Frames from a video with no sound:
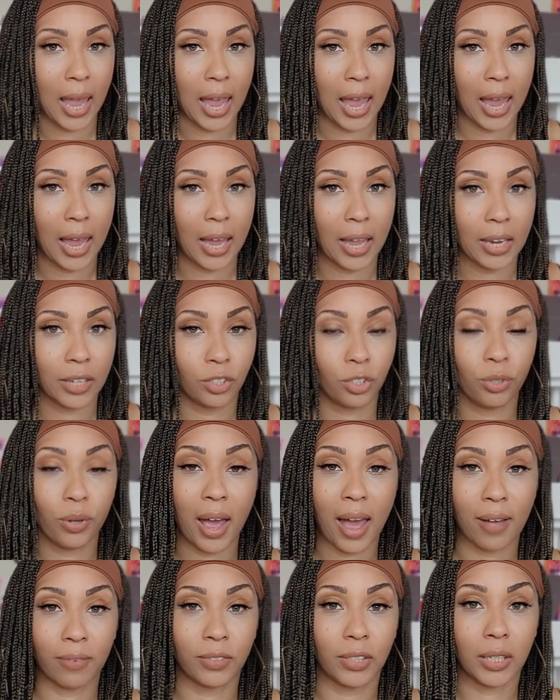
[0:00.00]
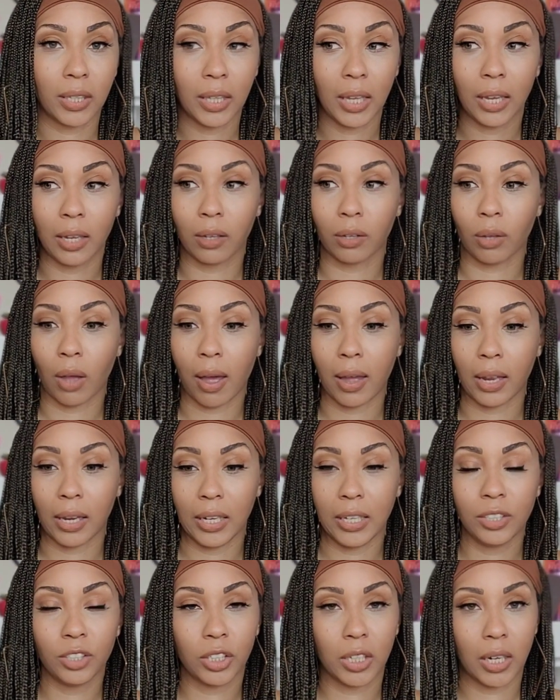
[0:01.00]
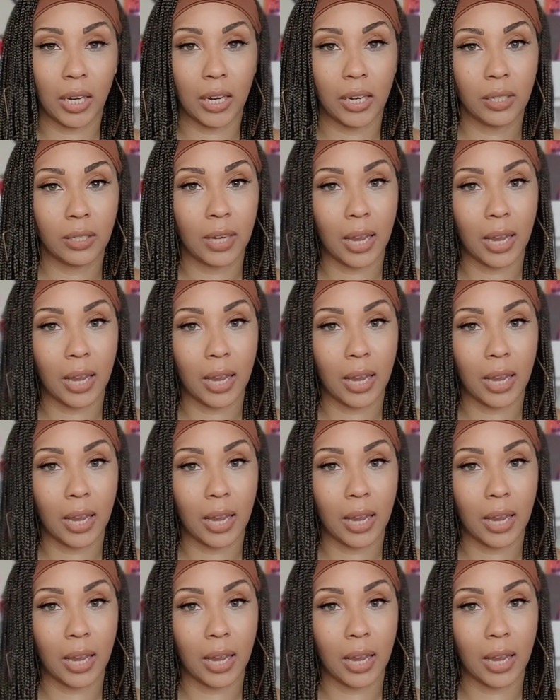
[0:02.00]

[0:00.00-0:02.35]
And you have to think, each kid